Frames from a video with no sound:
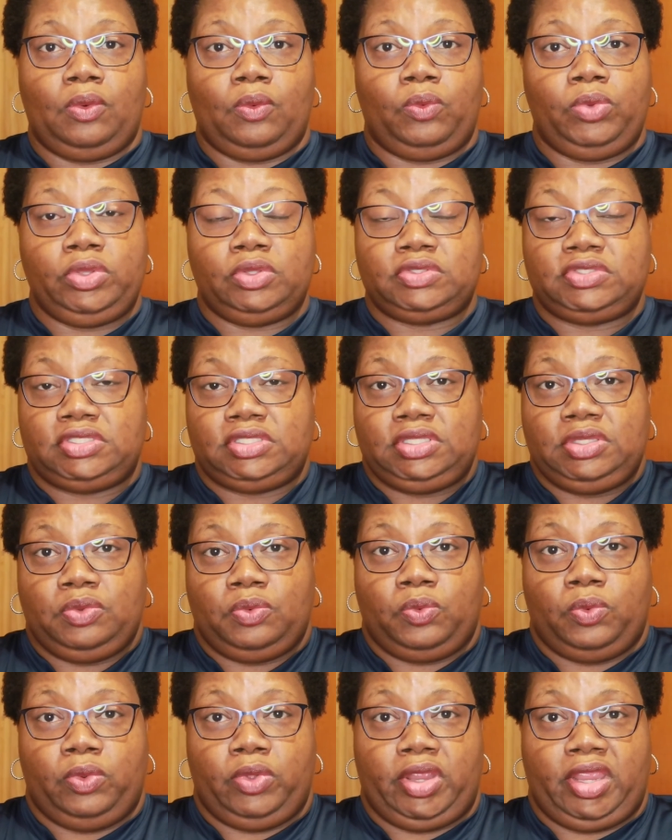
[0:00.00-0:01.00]
we'll see
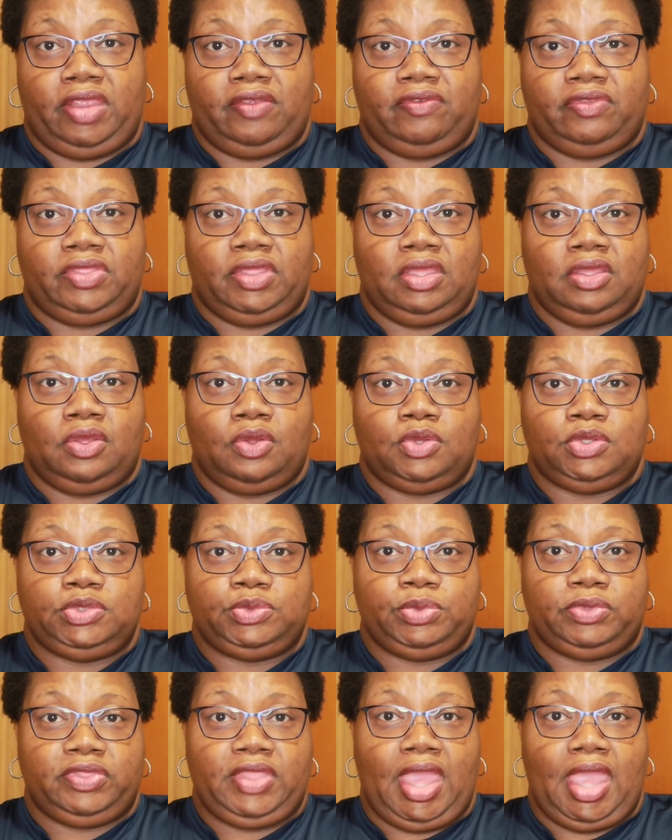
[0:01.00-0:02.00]
where everything
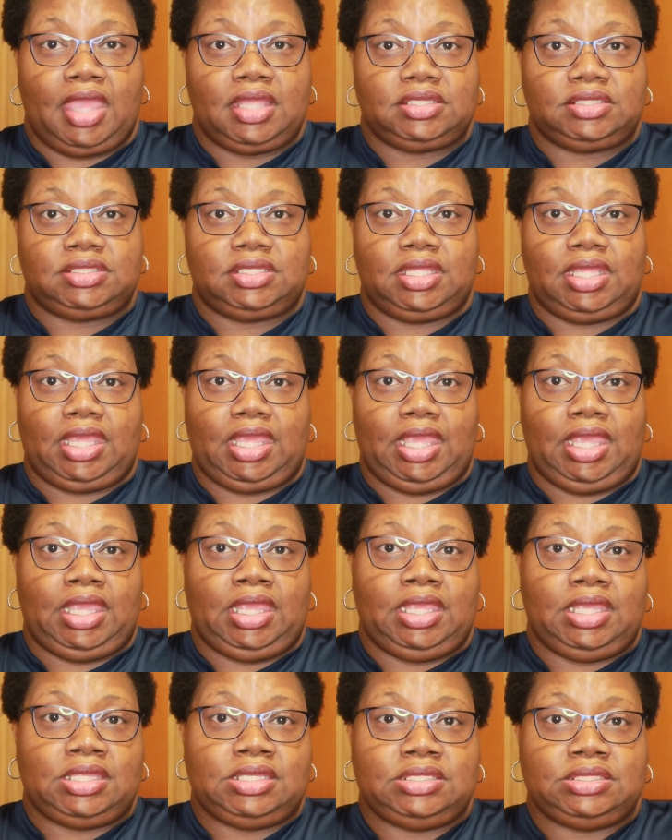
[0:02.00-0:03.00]
goes with that.
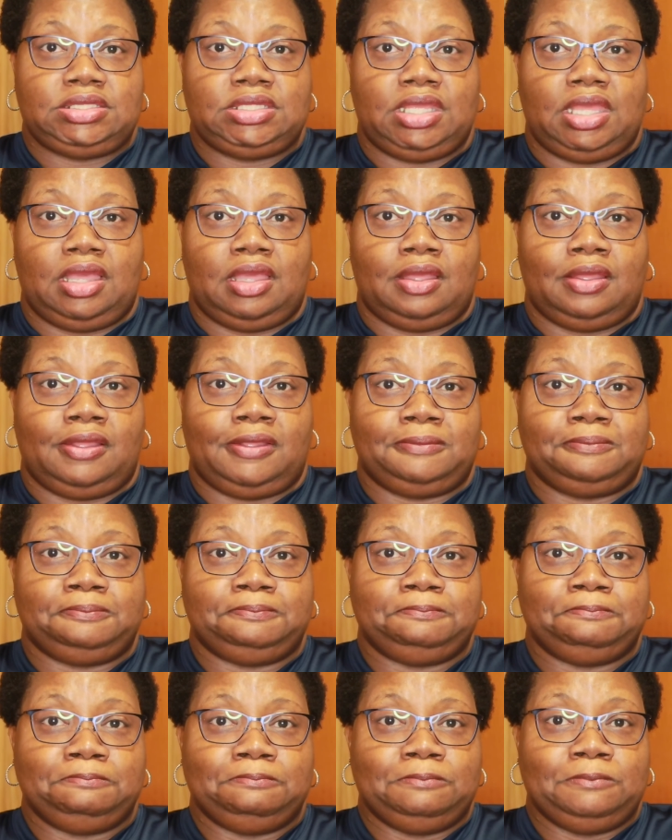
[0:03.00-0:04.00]
And
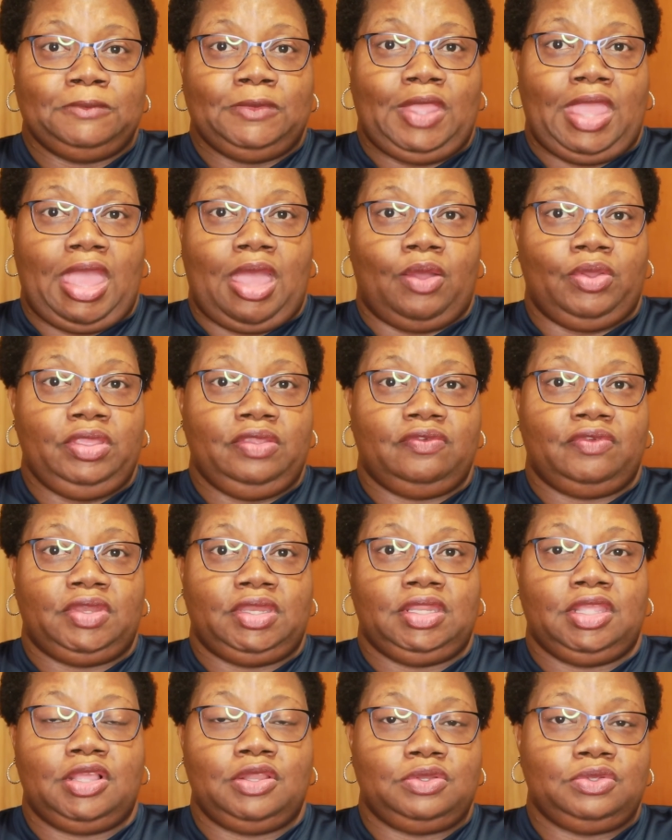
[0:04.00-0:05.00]
um, I'll
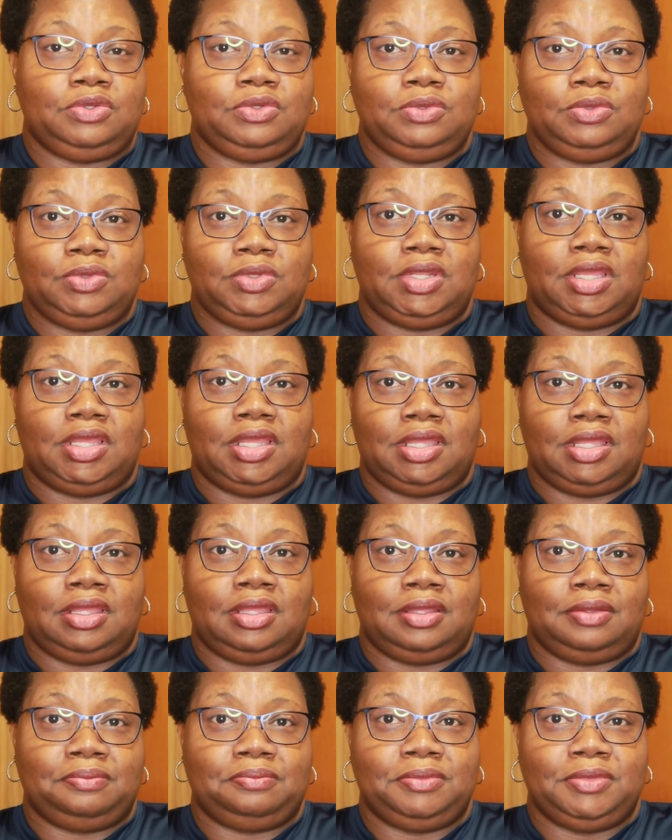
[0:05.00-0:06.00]
even include
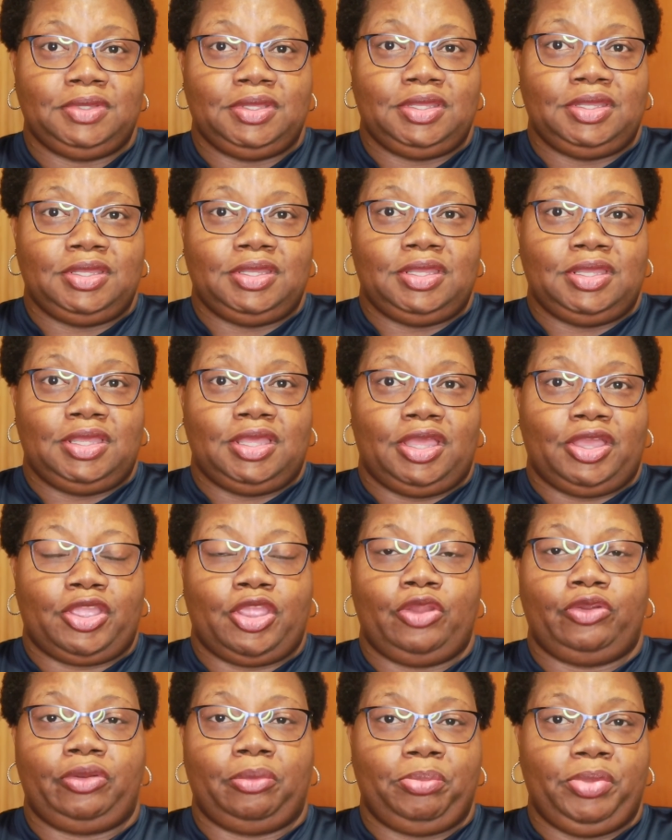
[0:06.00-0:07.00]
um, a
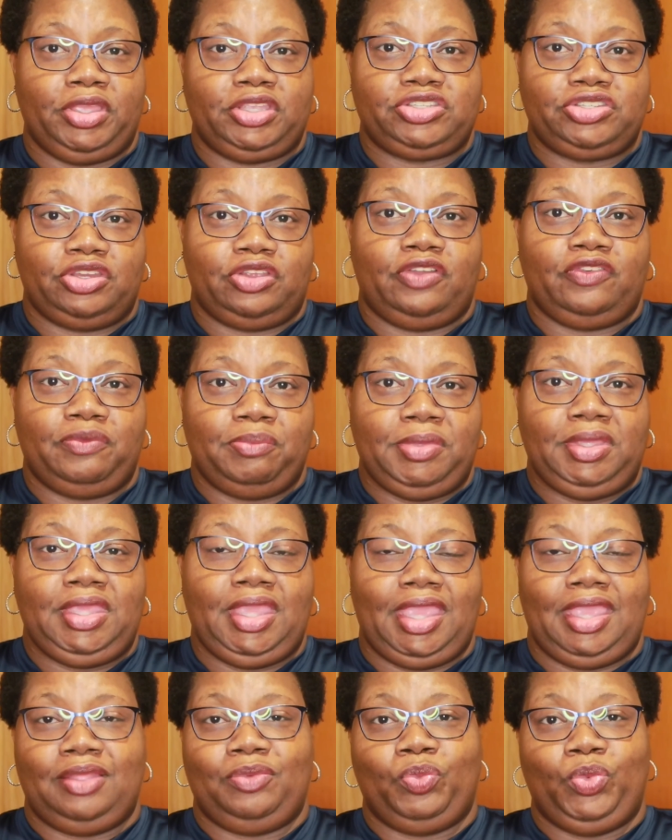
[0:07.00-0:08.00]
current picture of me
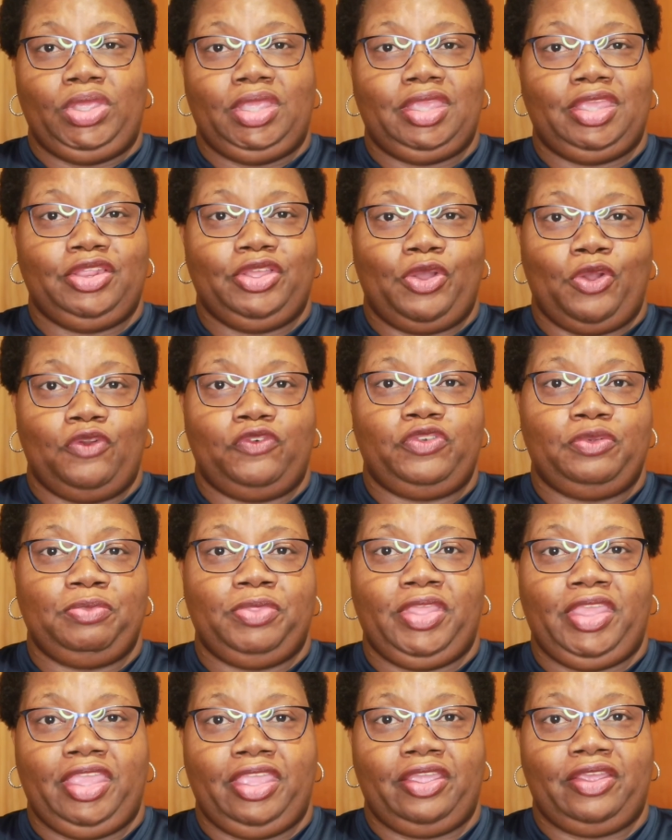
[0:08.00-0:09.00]
and we can go from
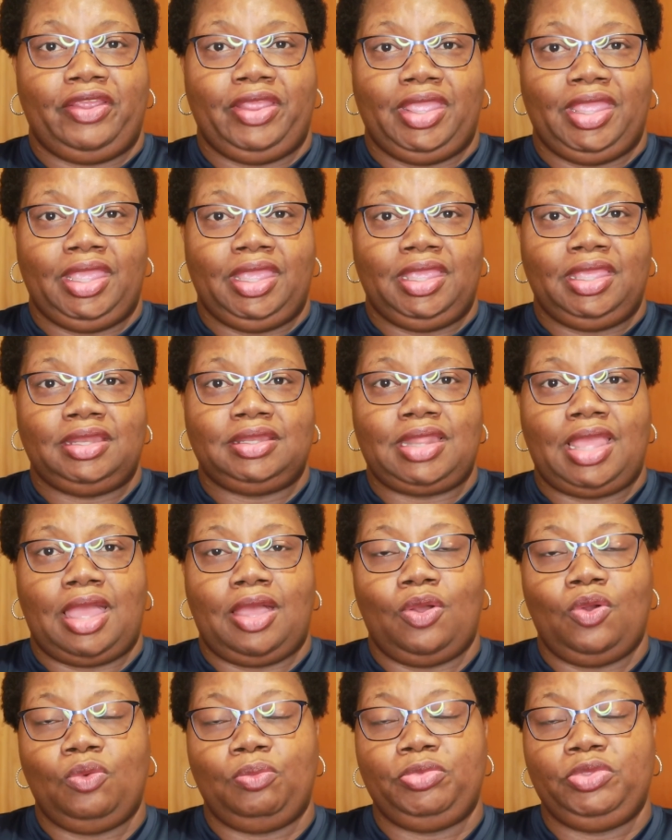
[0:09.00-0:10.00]
there and I
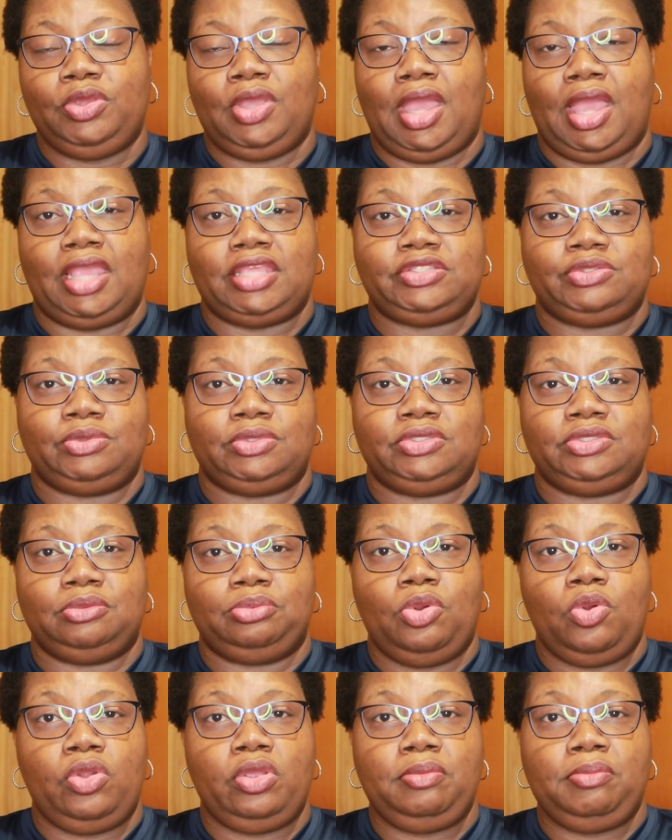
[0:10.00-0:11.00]
hope you guys will
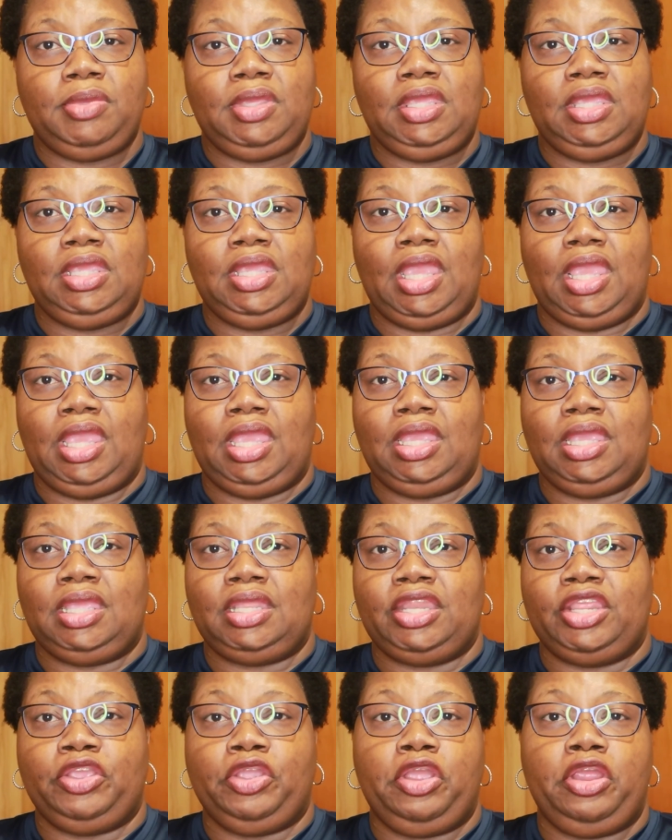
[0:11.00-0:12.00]
support me
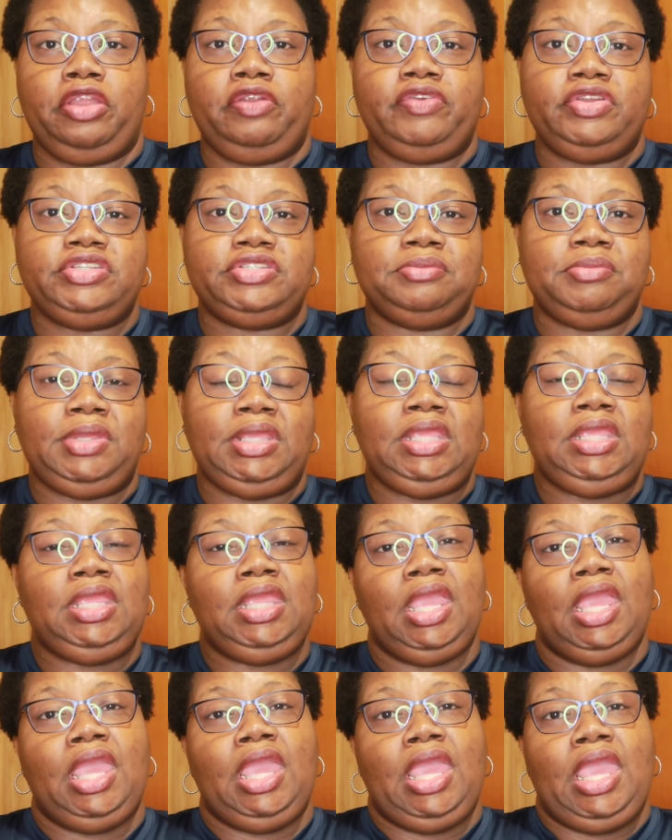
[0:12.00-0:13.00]
and encourage
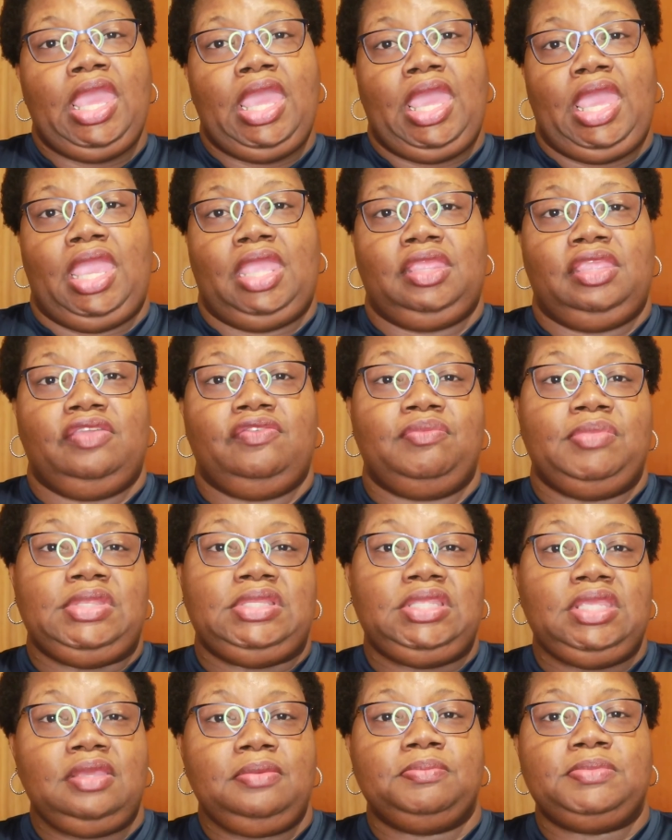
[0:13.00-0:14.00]
me and give me
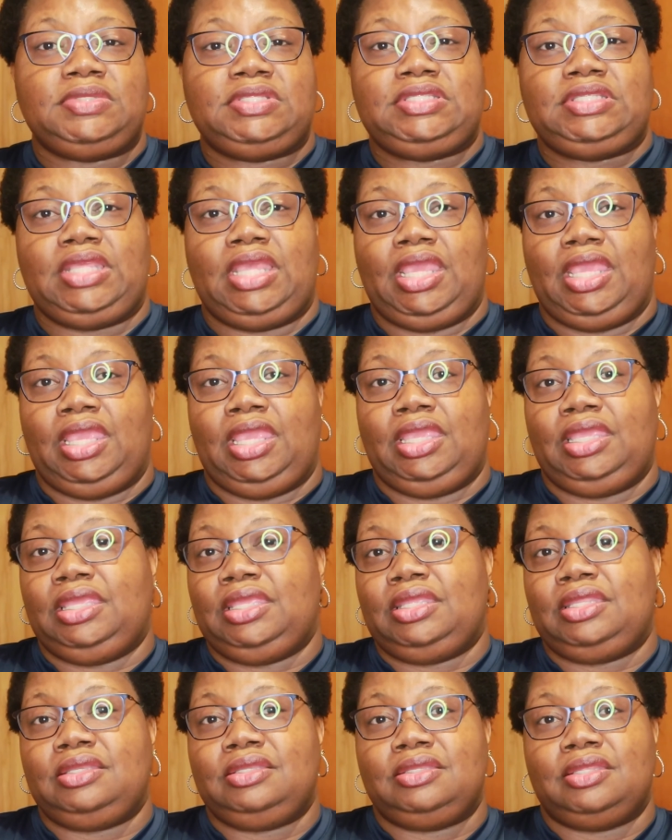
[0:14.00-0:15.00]
tips
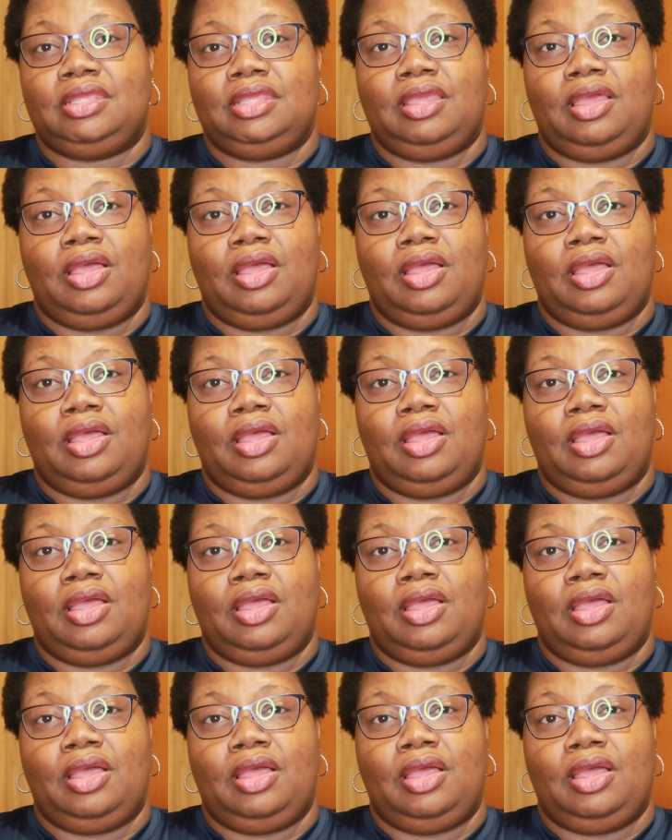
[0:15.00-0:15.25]
and